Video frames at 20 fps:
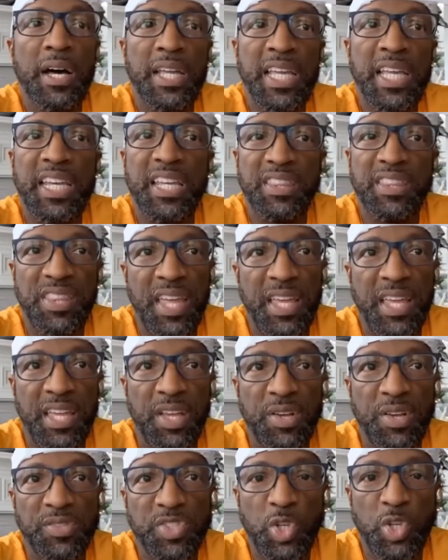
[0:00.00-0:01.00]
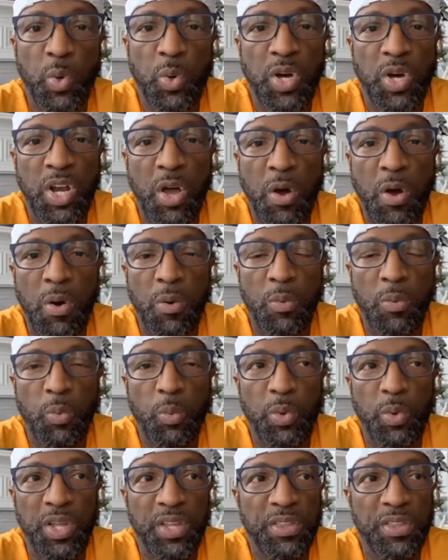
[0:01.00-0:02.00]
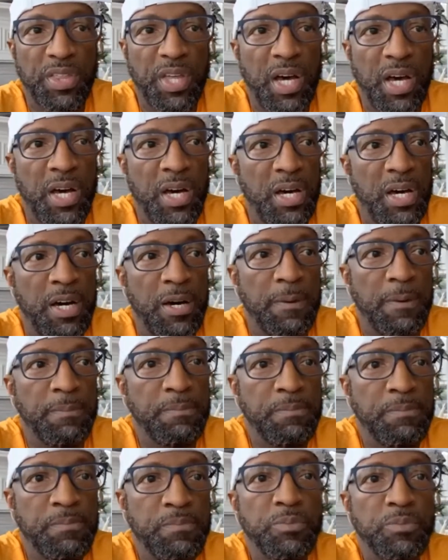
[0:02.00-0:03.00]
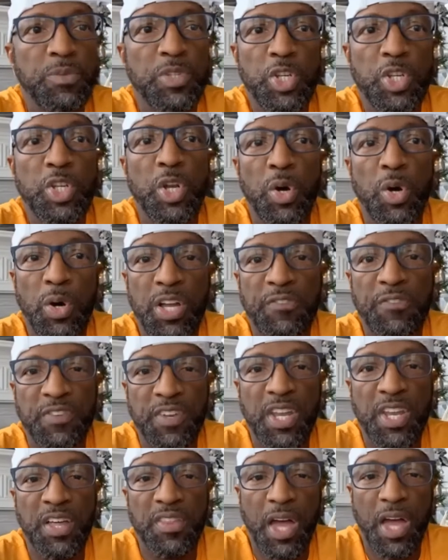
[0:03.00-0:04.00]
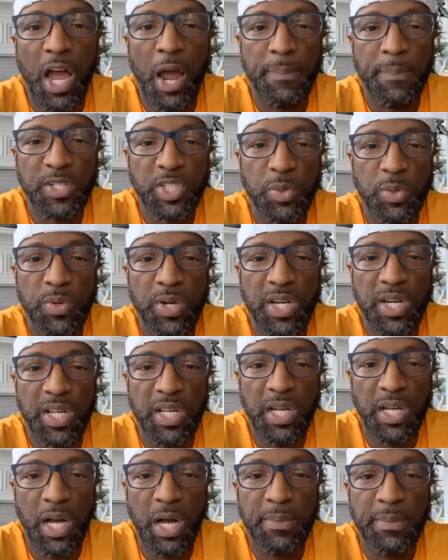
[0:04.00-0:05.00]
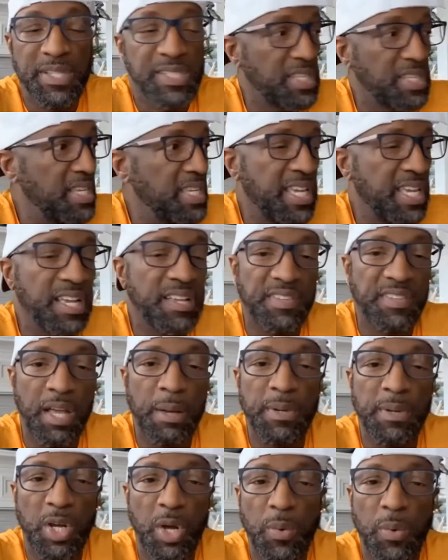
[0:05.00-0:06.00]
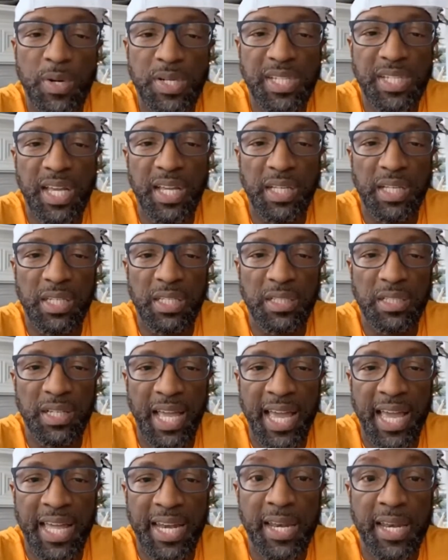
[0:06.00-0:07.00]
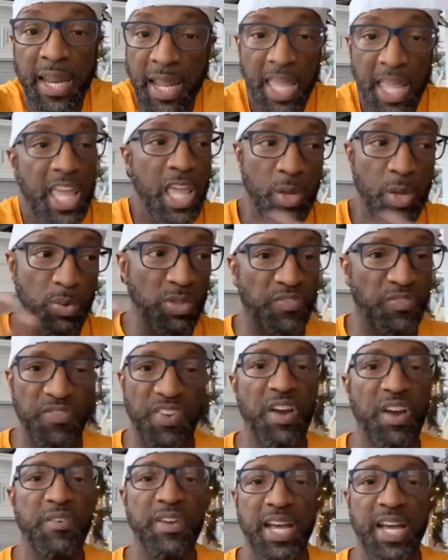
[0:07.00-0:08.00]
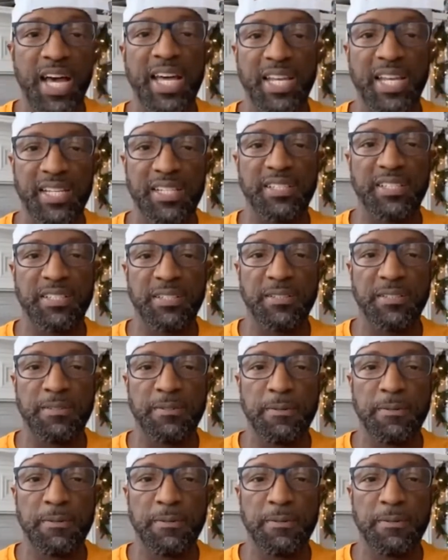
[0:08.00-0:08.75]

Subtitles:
anything else going on with, if another opportunity comes, he said, yes, I'm going to go and take a look at it. He was very honest,